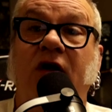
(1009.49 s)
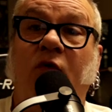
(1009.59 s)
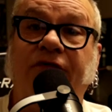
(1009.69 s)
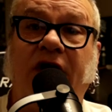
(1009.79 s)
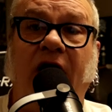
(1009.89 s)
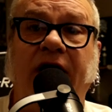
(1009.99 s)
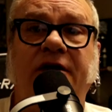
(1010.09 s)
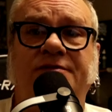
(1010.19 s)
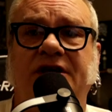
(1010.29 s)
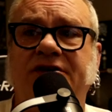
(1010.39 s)
With
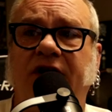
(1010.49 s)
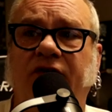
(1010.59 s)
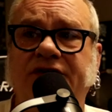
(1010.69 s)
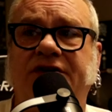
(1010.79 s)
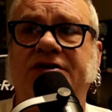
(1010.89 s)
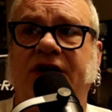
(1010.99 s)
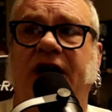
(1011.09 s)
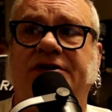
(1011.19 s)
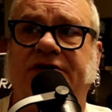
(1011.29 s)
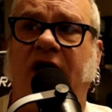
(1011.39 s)
condoms, I generally
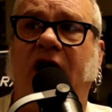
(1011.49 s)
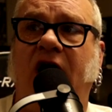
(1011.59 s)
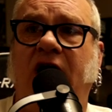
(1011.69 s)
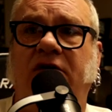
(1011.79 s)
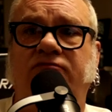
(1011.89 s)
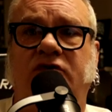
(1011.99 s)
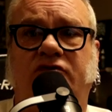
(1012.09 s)
suggest uh,